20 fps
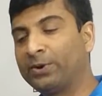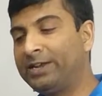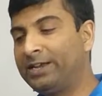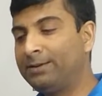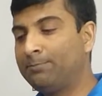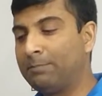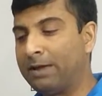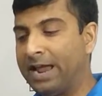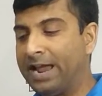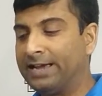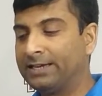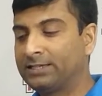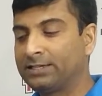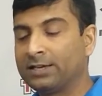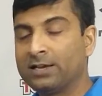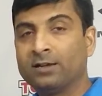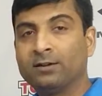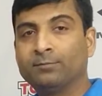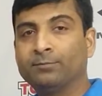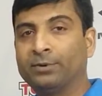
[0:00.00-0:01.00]
MACE
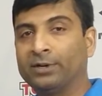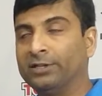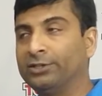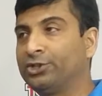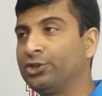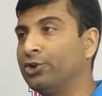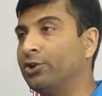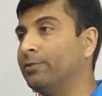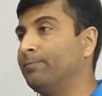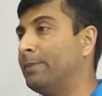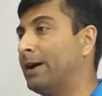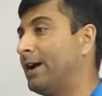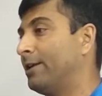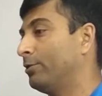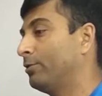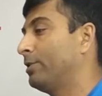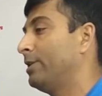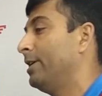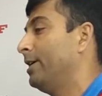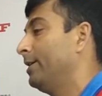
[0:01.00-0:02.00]
Belgian bat.
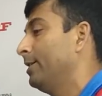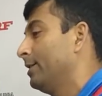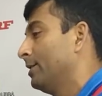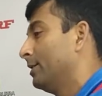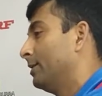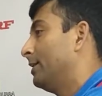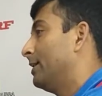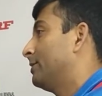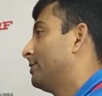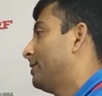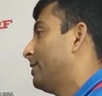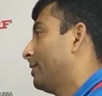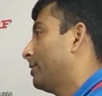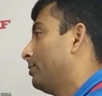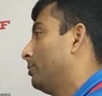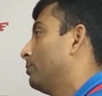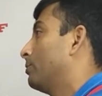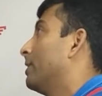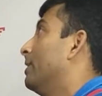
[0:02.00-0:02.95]
Okay, let's take a look